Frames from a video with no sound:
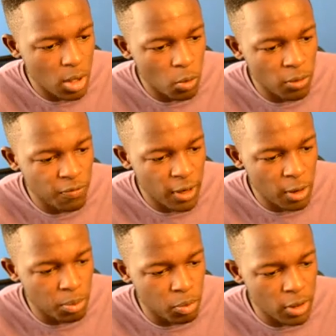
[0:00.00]
We
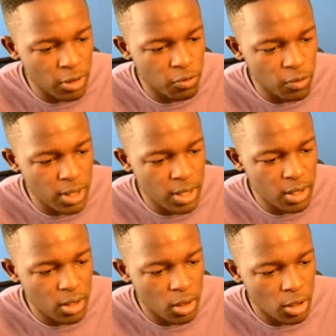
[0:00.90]
find Braithwaite.
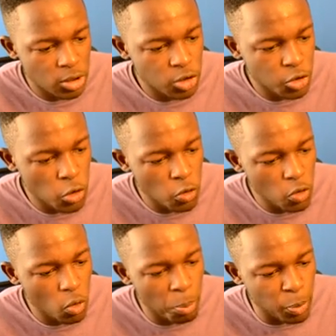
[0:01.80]
Shoot.
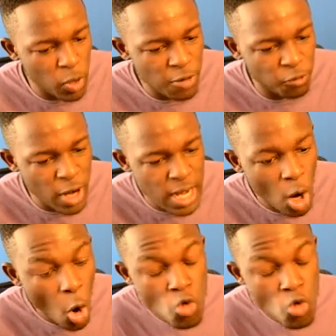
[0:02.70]
Braithwaite.